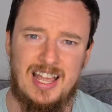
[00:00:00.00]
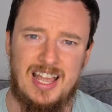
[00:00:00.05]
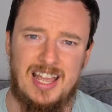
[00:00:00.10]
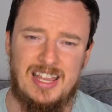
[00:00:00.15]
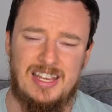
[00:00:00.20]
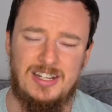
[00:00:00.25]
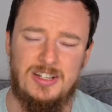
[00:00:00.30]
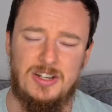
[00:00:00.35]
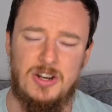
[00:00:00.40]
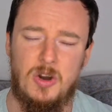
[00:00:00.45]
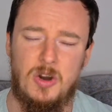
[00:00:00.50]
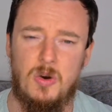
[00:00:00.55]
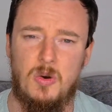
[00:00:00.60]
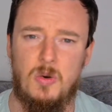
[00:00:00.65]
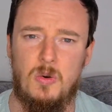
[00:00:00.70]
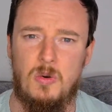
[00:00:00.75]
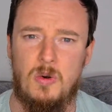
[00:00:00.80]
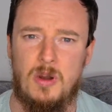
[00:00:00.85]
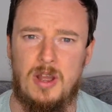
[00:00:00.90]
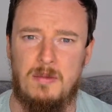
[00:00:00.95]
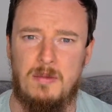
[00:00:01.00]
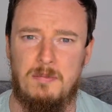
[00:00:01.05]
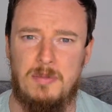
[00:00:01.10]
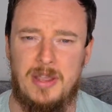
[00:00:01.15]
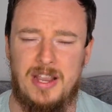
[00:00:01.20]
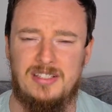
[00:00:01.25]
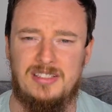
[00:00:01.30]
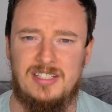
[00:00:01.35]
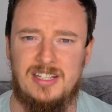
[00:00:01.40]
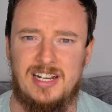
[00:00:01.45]

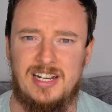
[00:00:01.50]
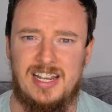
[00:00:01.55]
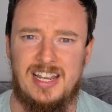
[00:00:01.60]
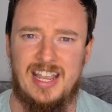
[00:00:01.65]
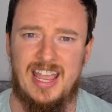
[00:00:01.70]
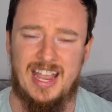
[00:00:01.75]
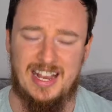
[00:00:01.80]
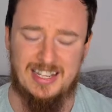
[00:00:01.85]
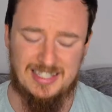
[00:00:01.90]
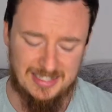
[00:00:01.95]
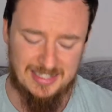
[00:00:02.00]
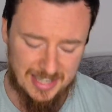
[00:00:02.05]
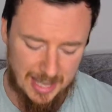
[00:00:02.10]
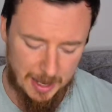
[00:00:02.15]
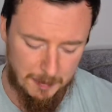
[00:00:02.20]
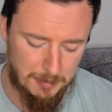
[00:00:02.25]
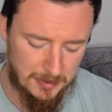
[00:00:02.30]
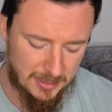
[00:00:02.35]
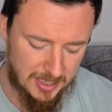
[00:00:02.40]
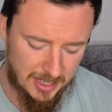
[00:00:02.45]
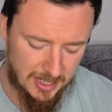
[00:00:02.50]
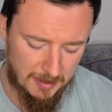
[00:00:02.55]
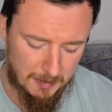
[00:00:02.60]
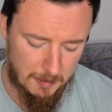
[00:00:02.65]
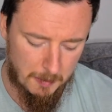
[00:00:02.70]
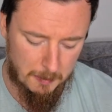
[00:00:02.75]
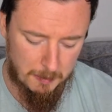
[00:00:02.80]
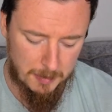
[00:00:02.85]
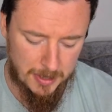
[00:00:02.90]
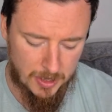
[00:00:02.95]
basically
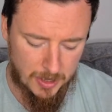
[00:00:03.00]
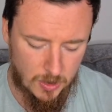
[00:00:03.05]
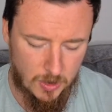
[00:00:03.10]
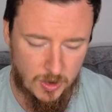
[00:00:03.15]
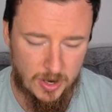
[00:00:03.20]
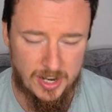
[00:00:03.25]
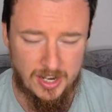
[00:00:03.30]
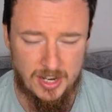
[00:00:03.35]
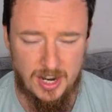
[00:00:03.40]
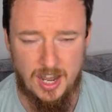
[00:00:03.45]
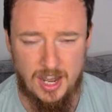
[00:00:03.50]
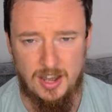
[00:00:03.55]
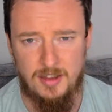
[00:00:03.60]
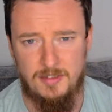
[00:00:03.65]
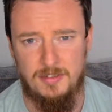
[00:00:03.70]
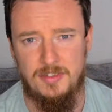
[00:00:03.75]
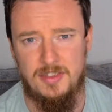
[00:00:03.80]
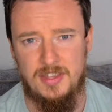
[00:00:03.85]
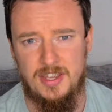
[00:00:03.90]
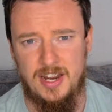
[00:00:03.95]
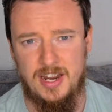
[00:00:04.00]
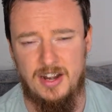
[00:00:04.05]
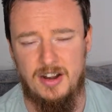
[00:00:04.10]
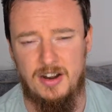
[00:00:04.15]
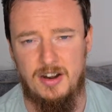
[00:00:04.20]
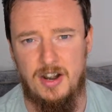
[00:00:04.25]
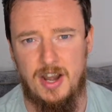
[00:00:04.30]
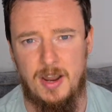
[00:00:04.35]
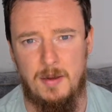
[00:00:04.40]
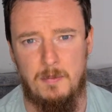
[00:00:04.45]
accepting Bitcoin on
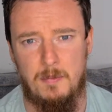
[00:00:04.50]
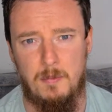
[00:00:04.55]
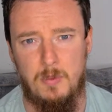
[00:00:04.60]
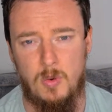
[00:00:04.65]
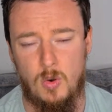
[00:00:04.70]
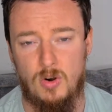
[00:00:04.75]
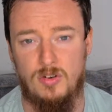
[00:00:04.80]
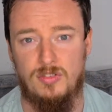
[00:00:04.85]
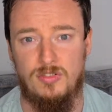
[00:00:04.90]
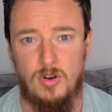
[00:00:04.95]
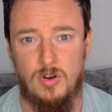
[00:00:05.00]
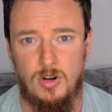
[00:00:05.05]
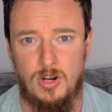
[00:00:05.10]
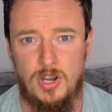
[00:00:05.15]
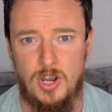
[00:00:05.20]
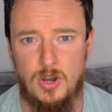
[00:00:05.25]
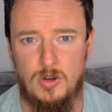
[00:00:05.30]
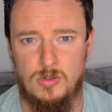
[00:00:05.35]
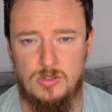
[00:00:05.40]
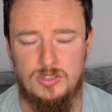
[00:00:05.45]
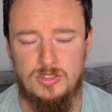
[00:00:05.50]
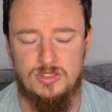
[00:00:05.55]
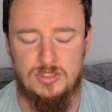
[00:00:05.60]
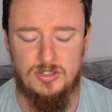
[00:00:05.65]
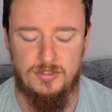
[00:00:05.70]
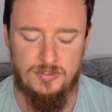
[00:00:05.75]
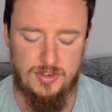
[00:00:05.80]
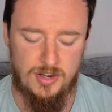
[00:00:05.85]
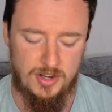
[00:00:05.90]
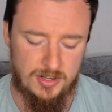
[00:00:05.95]
their
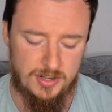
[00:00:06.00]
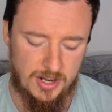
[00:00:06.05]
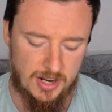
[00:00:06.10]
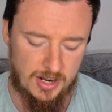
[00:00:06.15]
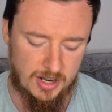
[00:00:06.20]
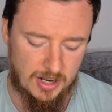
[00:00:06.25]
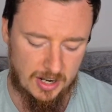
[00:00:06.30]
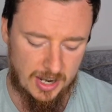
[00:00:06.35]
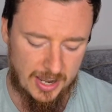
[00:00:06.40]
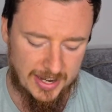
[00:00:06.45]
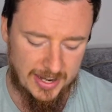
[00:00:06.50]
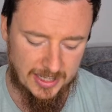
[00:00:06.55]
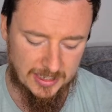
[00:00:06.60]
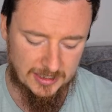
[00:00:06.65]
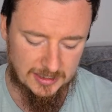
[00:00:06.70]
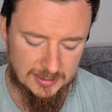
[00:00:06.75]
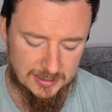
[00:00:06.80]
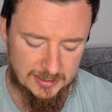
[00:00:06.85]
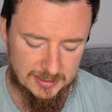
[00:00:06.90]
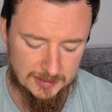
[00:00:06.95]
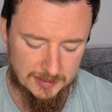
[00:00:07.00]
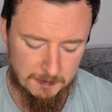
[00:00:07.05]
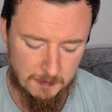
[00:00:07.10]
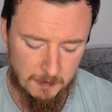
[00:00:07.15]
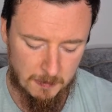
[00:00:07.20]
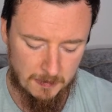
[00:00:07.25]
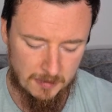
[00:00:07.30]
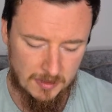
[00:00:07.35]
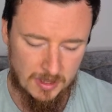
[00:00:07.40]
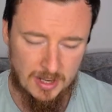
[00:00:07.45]
portfolios for their clients,
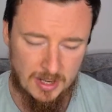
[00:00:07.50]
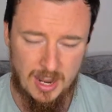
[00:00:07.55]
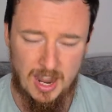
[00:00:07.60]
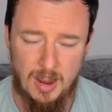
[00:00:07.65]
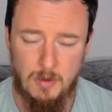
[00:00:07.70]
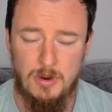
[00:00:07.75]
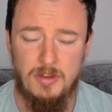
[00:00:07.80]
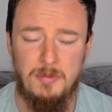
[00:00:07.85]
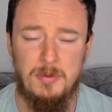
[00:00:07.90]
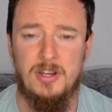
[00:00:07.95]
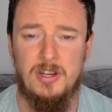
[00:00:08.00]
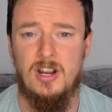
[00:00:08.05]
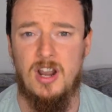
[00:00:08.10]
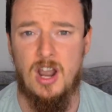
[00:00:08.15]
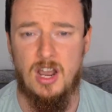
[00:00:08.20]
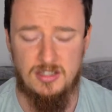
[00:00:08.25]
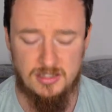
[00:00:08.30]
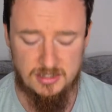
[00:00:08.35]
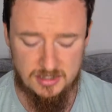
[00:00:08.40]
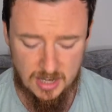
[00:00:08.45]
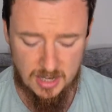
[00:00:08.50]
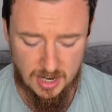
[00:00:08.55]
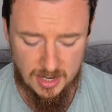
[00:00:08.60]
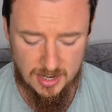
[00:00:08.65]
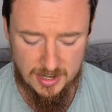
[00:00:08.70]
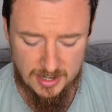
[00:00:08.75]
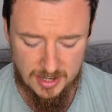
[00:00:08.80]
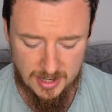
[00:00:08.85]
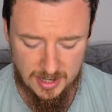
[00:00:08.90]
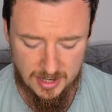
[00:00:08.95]
and we've been
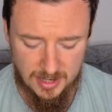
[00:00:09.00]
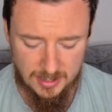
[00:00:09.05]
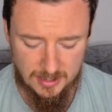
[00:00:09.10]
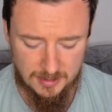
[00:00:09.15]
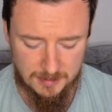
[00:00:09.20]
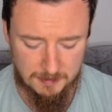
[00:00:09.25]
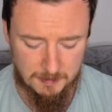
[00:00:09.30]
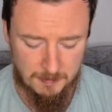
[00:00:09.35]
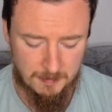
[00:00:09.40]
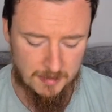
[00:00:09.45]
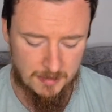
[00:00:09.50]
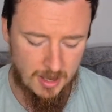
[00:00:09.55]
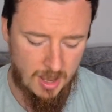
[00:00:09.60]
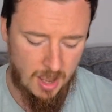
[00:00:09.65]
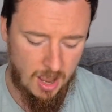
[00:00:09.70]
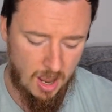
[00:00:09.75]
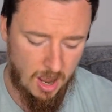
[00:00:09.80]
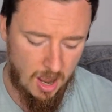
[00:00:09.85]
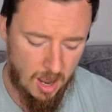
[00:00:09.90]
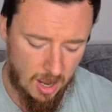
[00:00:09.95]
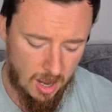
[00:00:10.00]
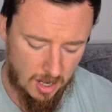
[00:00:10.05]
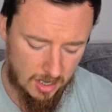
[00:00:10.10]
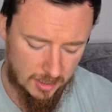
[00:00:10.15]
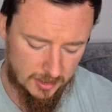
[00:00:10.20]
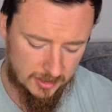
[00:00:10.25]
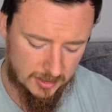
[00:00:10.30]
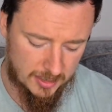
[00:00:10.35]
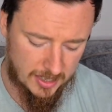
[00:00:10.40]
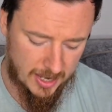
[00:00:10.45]
consolidating
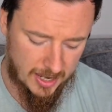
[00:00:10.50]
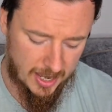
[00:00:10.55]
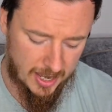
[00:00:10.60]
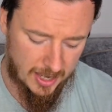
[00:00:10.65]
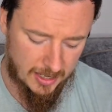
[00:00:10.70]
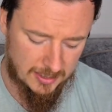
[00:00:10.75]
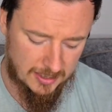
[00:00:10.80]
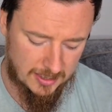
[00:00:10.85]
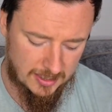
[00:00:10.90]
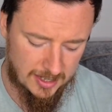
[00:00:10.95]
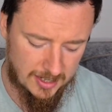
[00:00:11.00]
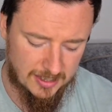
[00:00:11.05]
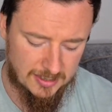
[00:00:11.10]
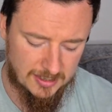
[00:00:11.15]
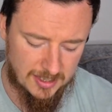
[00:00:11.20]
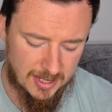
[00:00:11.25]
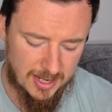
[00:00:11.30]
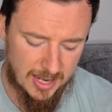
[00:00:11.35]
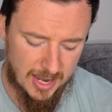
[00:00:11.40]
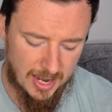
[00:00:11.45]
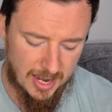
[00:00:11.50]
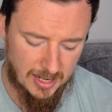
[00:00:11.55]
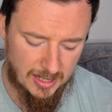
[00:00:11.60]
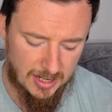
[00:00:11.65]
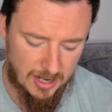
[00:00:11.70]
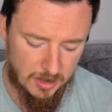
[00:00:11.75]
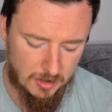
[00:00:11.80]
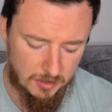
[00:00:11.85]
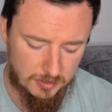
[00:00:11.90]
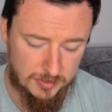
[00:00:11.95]
on a 60k
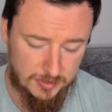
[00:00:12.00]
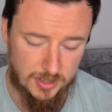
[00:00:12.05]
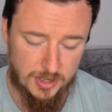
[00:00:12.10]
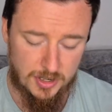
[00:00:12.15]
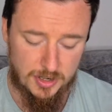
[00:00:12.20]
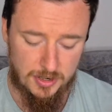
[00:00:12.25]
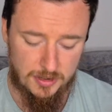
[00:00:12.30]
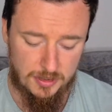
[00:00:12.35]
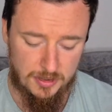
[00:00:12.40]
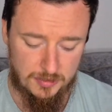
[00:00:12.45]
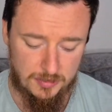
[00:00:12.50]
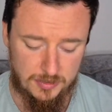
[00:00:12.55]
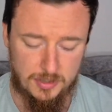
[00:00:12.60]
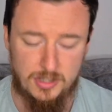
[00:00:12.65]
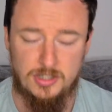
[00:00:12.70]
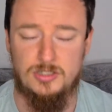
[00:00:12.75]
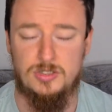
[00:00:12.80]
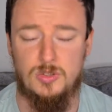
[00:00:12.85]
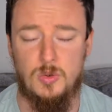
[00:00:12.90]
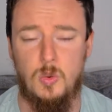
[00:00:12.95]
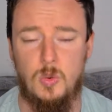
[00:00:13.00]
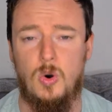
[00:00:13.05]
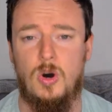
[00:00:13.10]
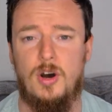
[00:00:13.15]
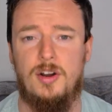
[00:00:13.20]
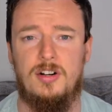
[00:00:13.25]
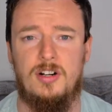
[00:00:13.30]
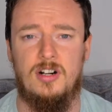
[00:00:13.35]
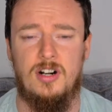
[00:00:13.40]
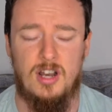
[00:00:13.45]
now for the first
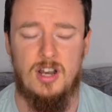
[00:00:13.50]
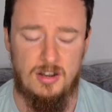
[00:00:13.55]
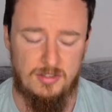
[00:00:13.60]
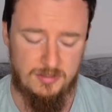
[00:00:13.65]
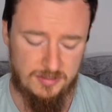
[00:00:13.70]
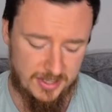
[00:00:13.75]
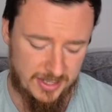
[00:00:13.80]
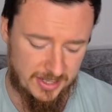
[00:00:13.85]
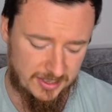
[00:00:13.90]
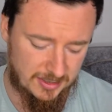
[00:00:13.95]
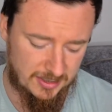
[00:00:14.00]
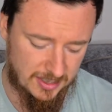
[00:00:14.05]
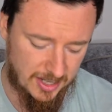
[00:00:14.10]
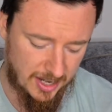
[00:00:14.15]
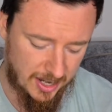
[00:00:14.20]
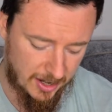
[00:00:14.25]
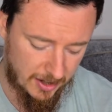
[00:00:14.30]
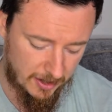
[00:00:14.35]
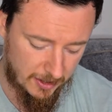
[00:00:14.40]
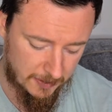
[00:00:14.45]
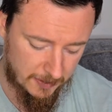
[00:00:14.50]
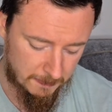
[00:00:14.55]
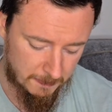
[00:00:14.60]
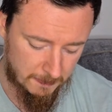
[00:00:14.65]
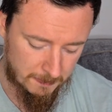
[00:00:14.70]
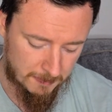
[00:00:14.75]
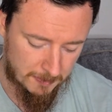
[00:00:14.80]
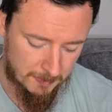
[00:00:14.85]
quarter of this year,